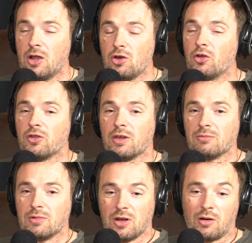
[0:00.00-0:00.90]
Not that,
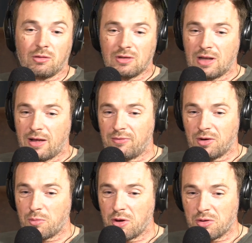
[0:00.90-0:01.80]
you know, I didn't have
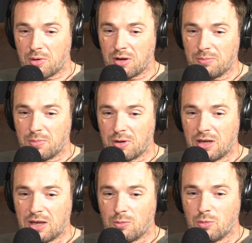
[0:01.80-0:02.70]
fun on my other bike, but
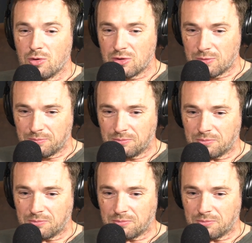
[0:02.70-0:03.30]
it was